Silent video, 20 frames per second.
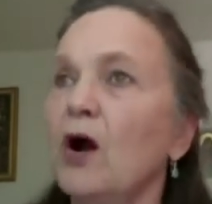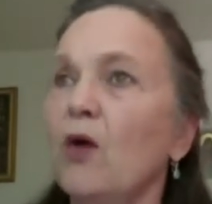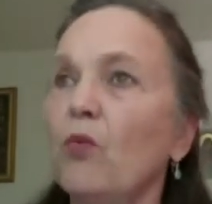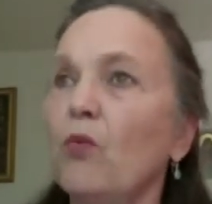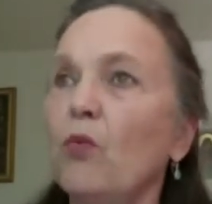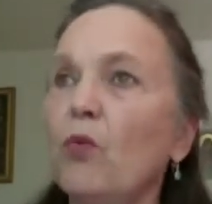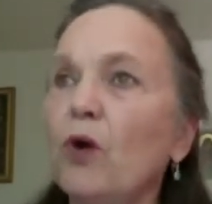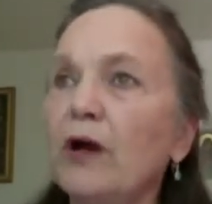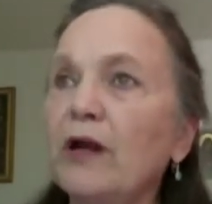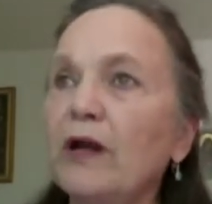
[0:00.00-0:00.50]

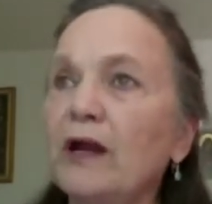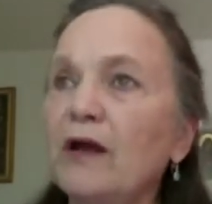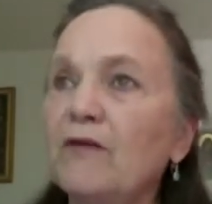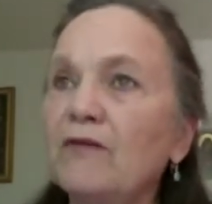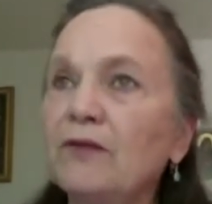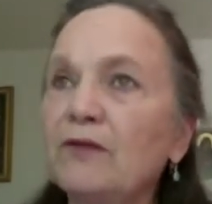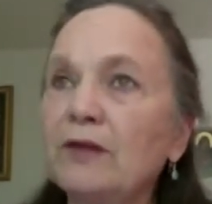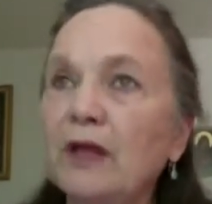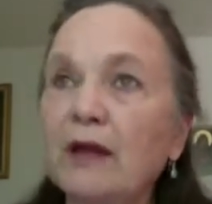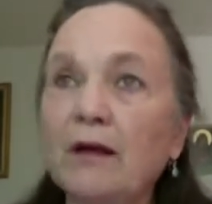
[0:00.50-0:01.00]

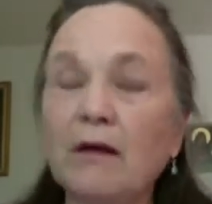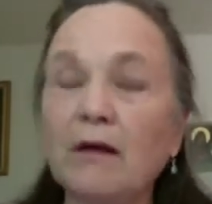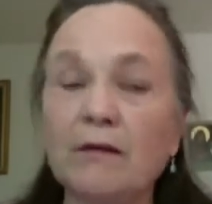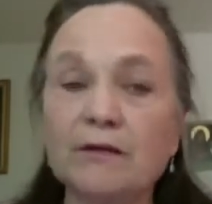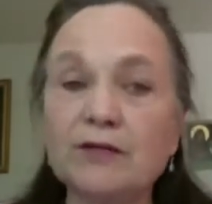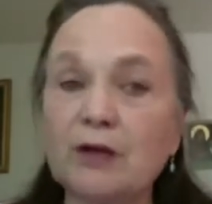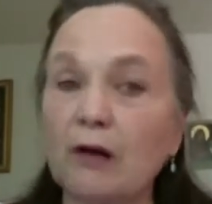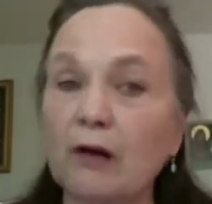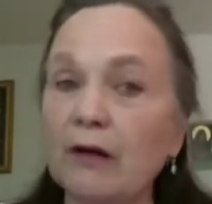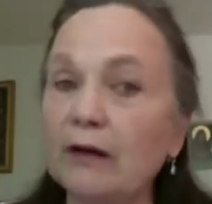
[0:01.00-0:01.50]
whatever they are,
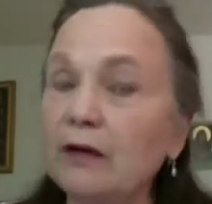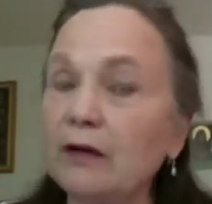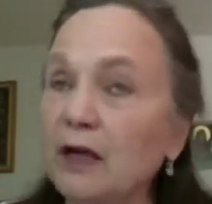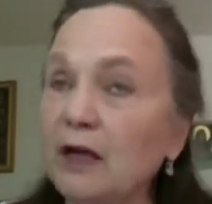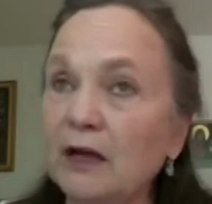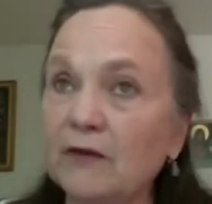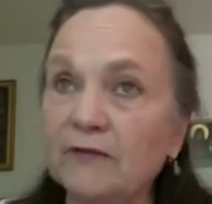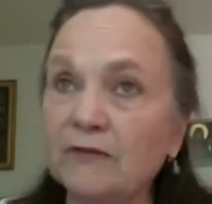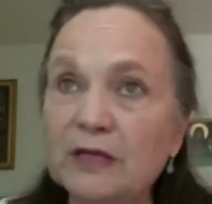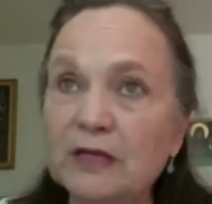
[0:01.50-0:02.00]

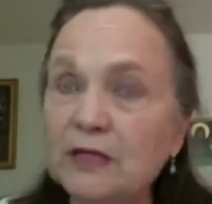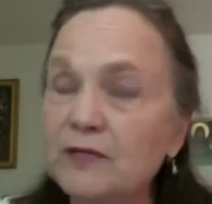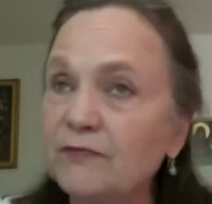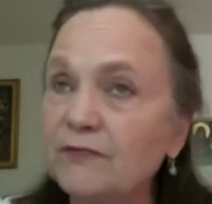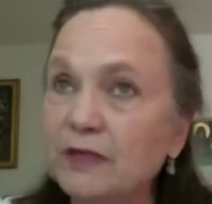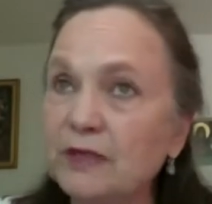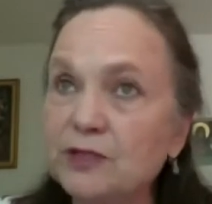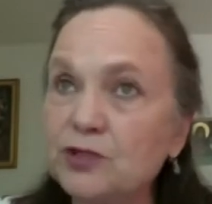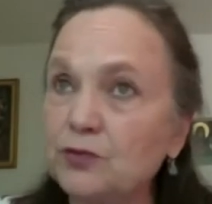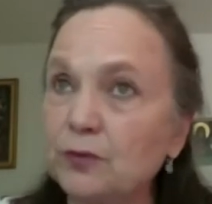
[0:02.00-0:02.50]
targeting of
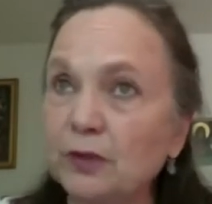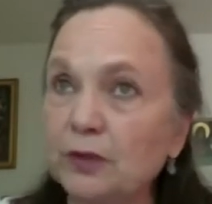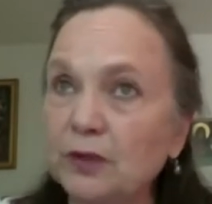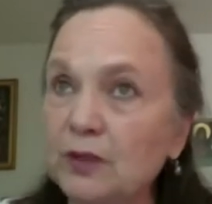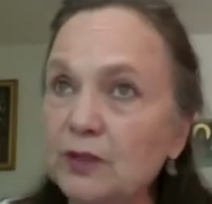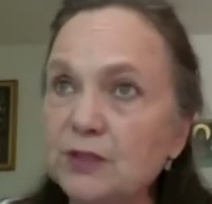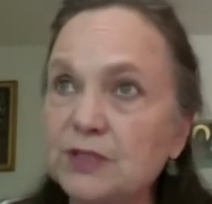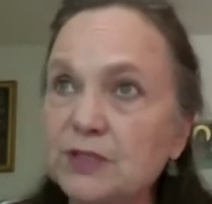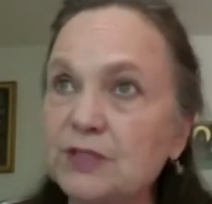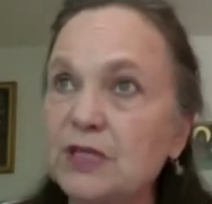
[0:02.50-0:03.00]

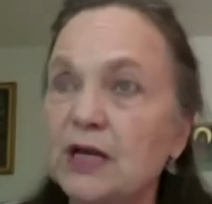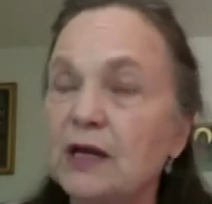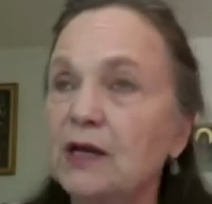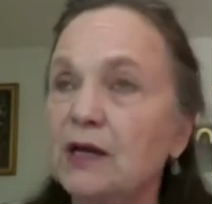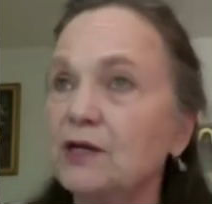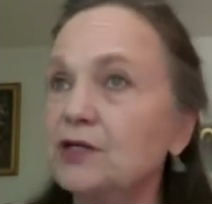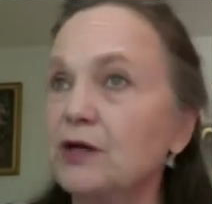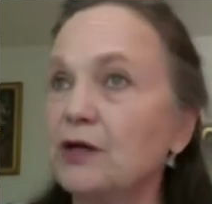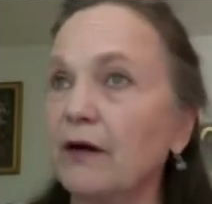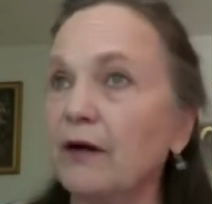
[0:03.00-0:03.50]
individuals,
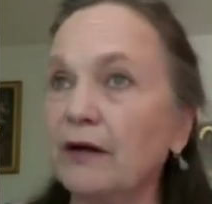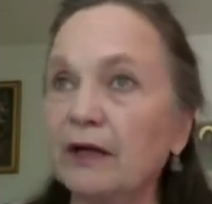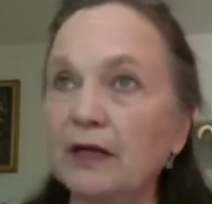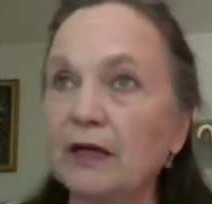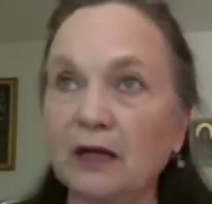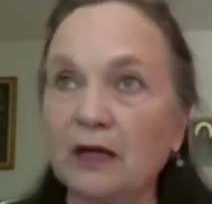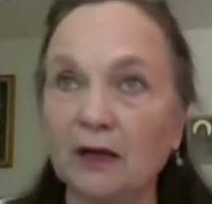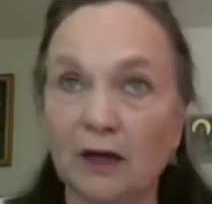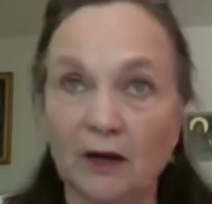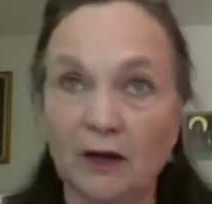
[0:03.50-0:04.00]

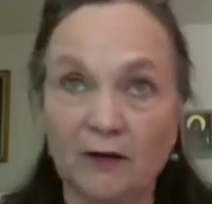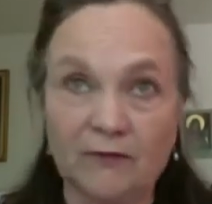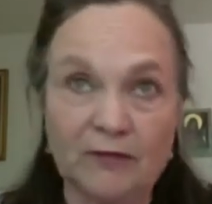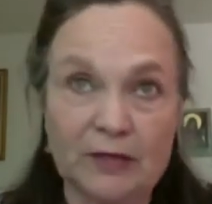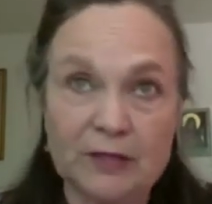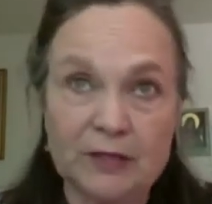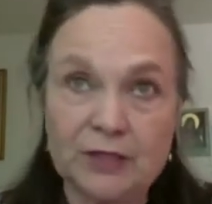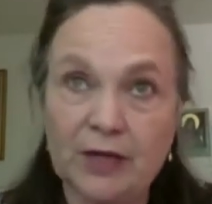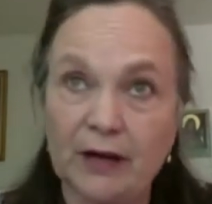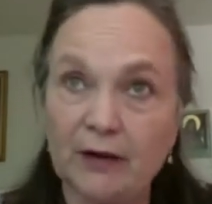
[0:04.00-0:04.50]
targeting of
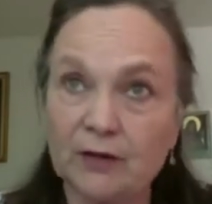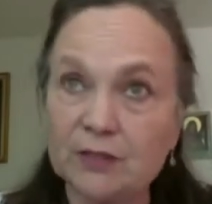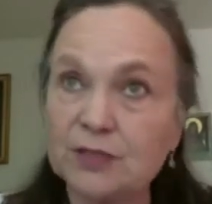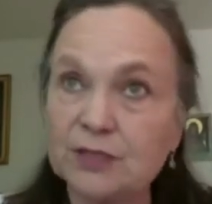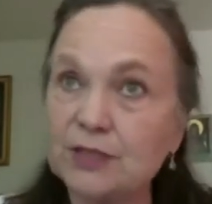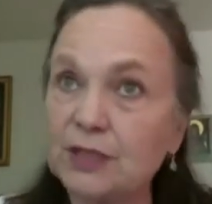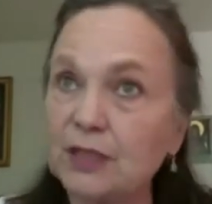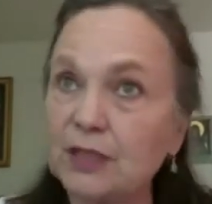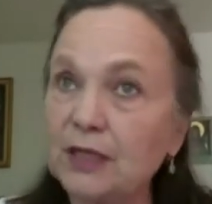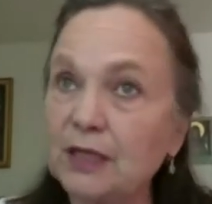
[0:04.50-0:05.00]
entire
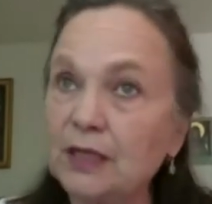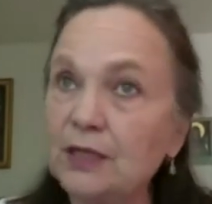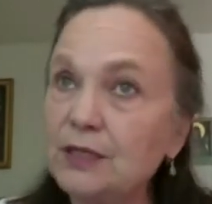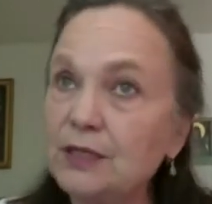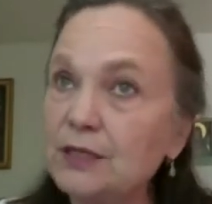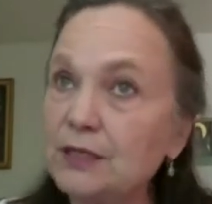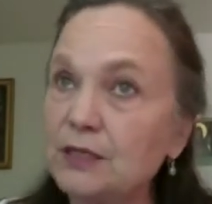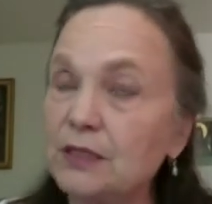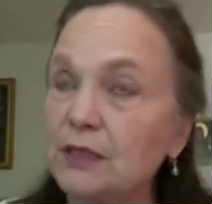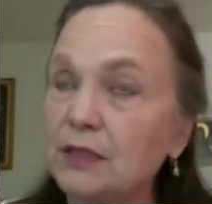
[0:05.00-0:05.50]

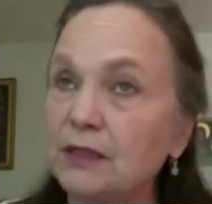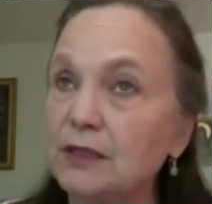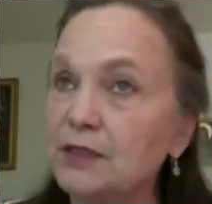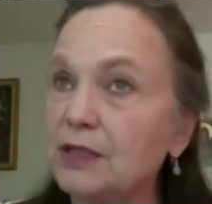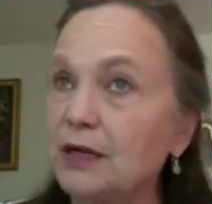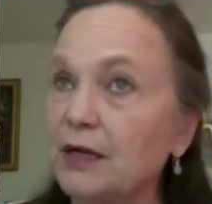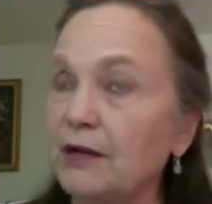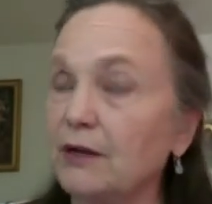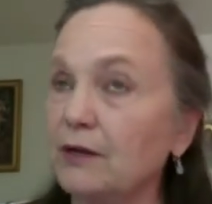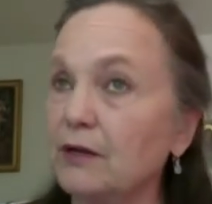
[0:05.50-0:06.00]
cities,
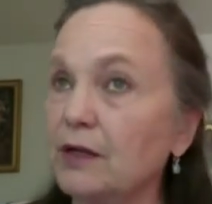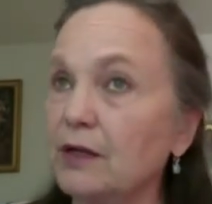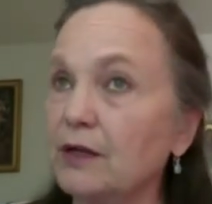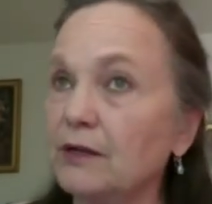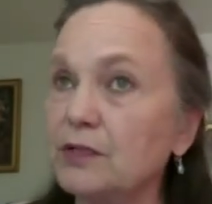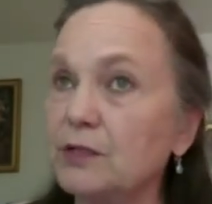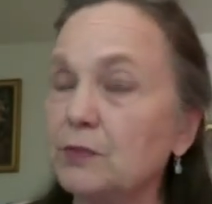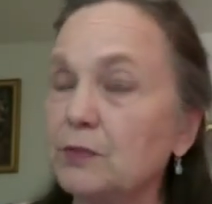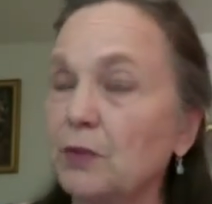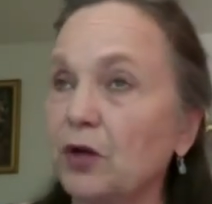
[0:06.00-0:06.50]
entire
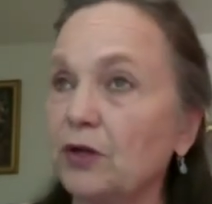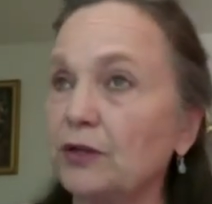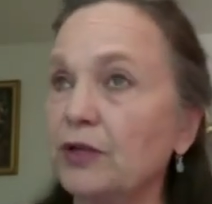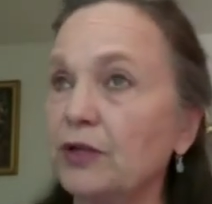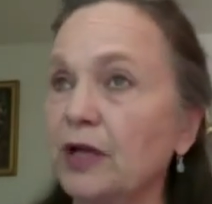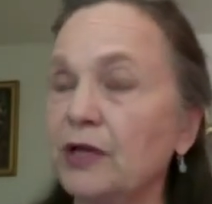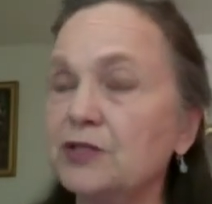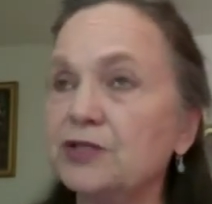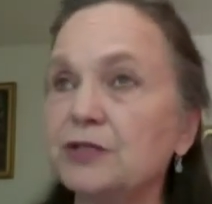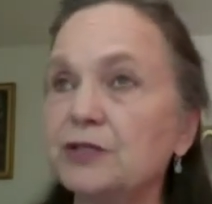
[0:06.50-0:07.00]
small
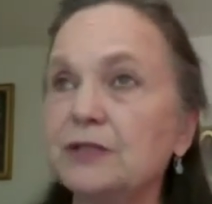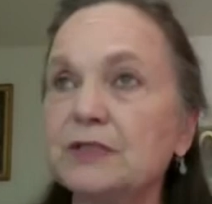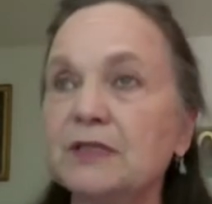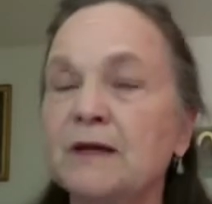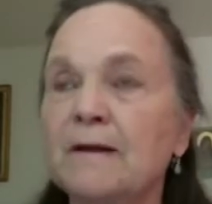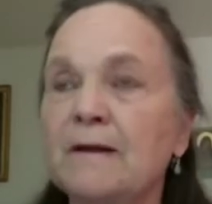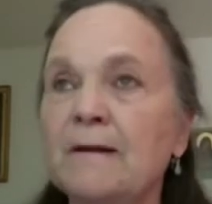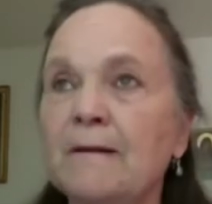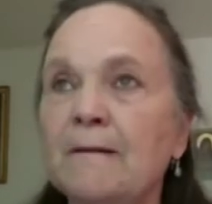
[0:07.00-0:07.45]
nations.